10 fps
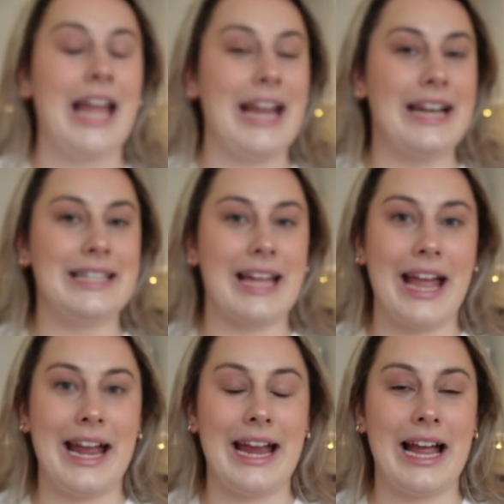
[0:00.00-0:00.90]
It is
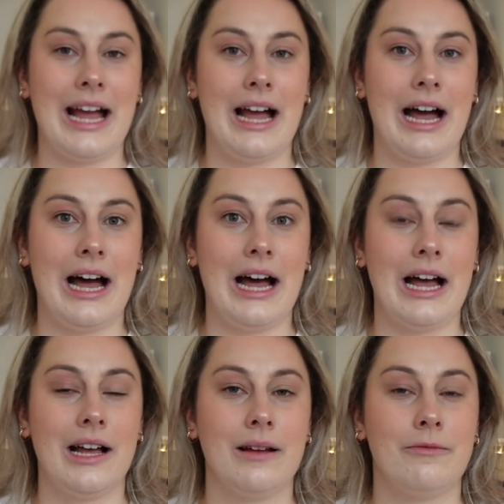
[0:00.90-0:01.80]
a uh,
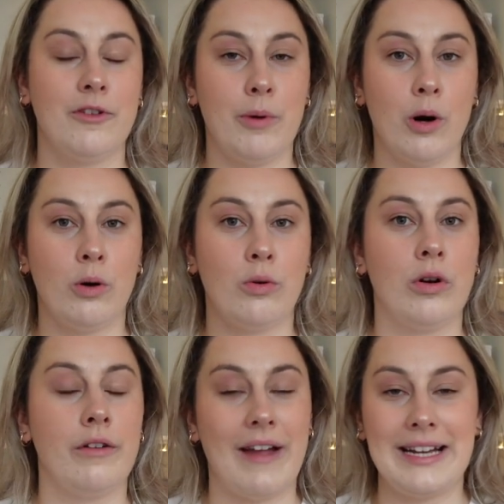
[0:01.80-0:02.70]
football
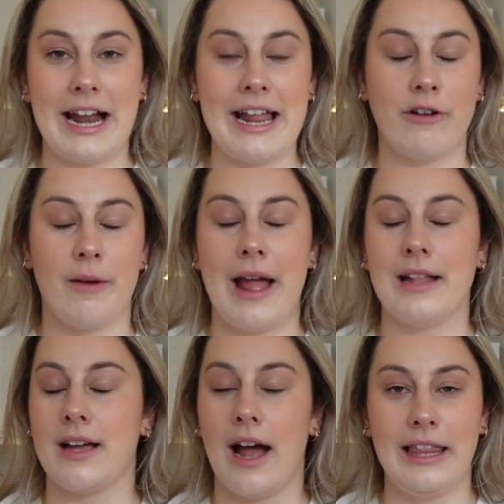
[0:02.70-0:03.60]
fake dating
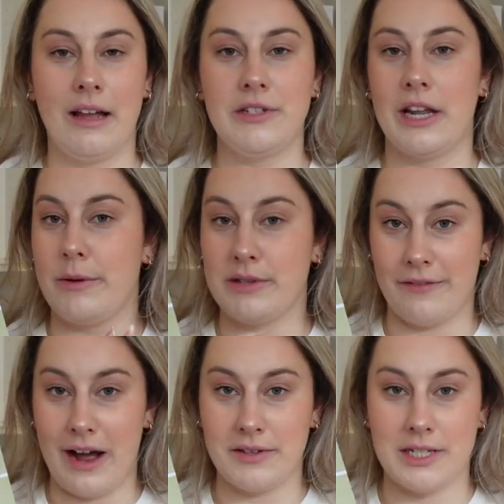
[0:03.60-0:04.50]
romance. I loved it. It was a
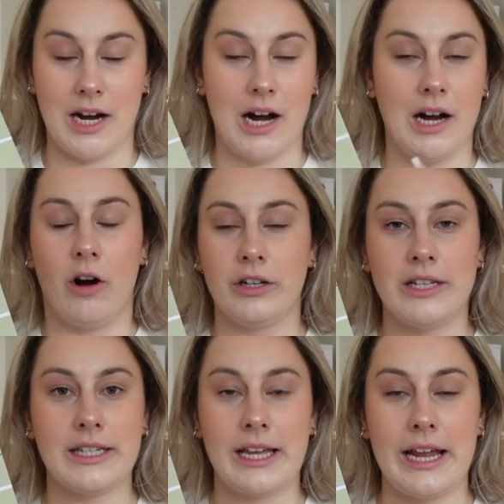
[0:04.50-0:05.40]
five star.
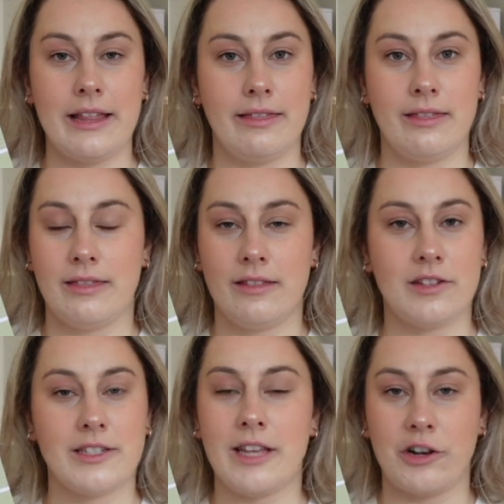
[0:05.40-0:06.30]
Honestly,
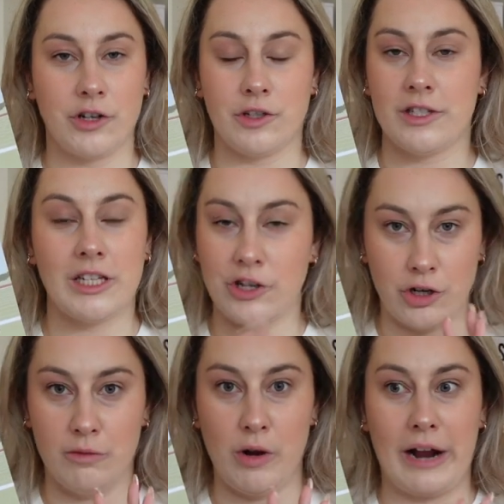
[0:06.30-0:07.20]
such a such a
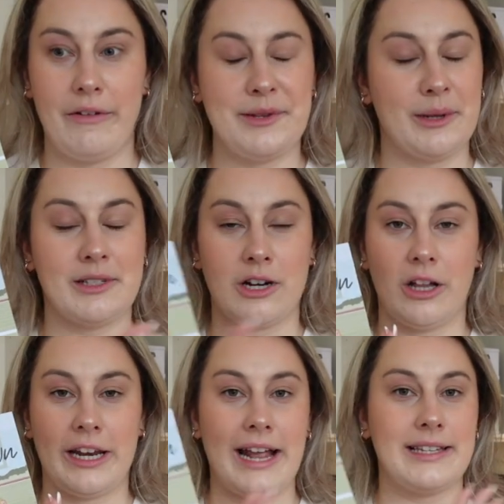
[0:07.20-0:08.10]
good book. I read Spells on
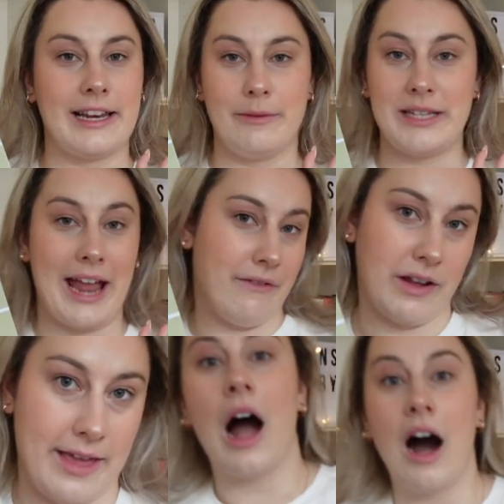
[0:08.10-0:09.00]
Holidays and it was
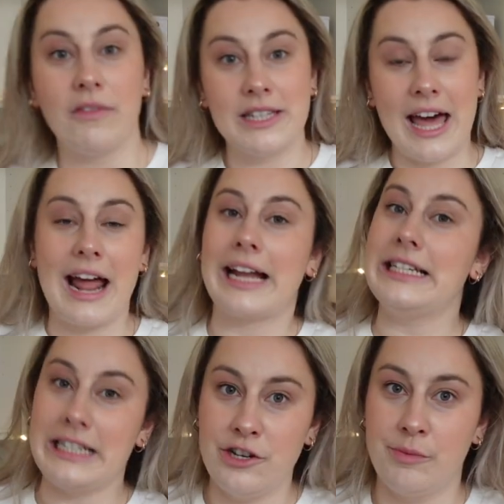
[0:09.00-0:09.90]
everything. After that I
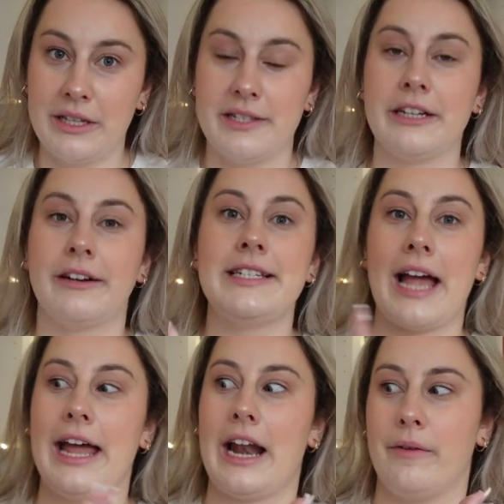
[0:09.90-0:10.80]
continued with the series
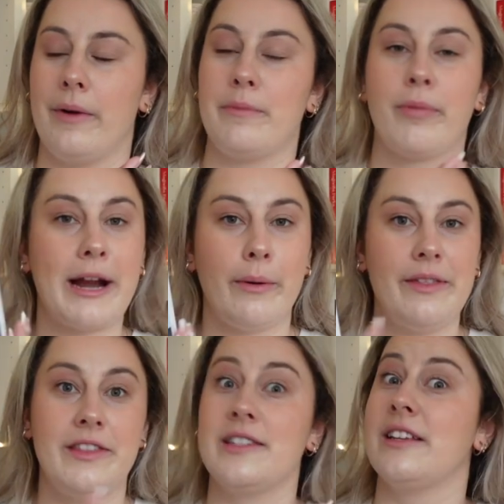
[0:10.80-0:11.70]
and I read Breakaway.
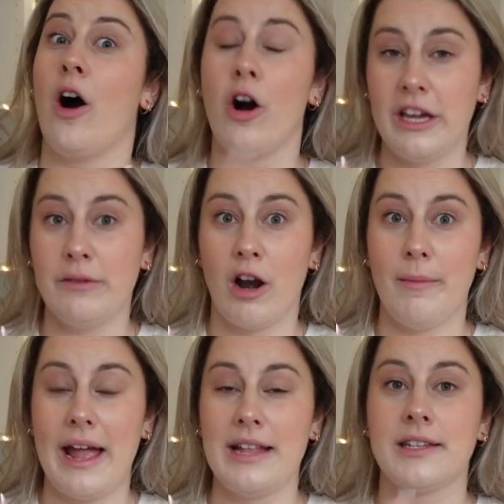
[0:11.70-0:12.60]
This is a hockey
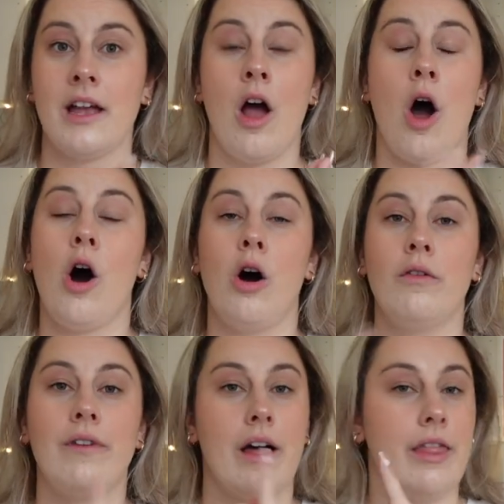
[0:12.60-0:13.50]
romance
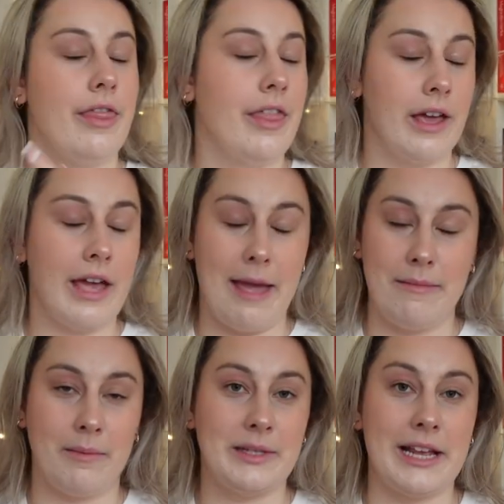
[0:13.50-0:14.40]
of the
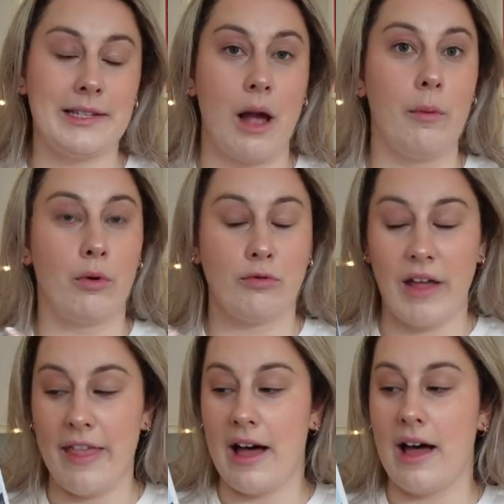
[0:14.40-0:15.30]
MMC's
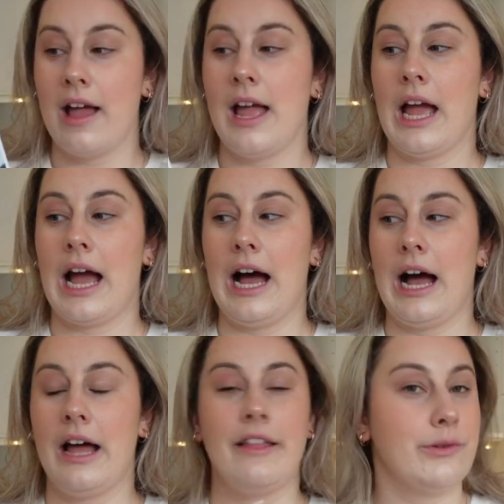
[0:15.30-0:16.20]
brother
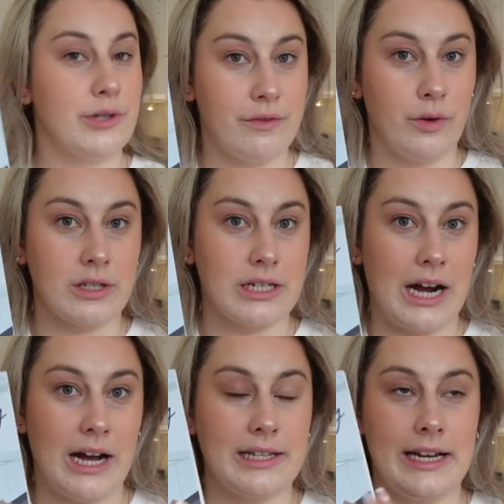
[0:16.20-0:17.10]
uh, this was a four
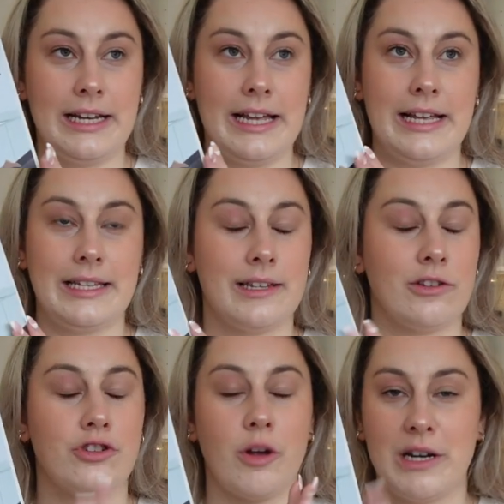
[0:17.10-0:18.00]
stars. It is
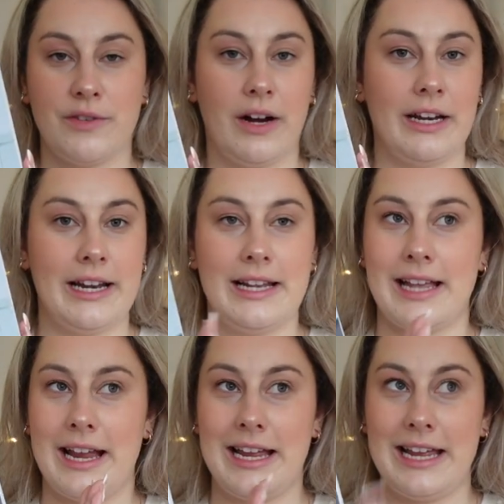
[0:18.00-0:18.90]
so much fun. It is
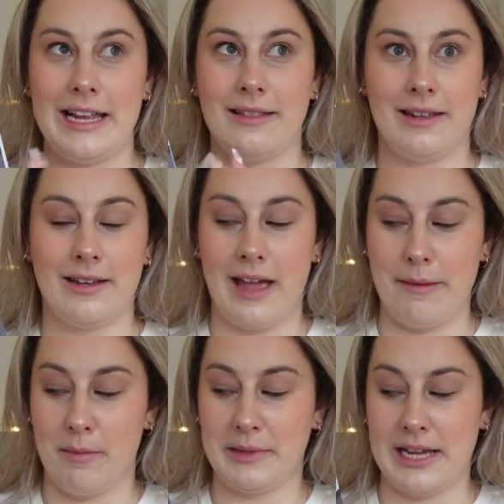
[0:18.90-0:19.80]
that he, the
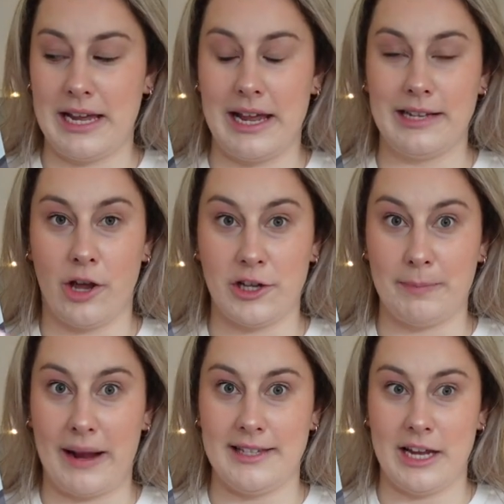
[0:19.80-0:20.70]
MMC is her
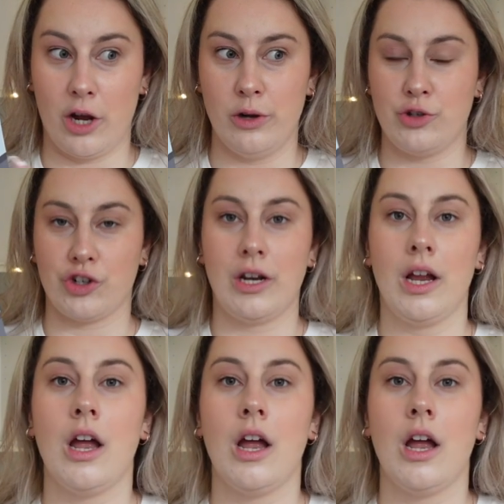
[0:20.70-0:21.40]
spicy coach.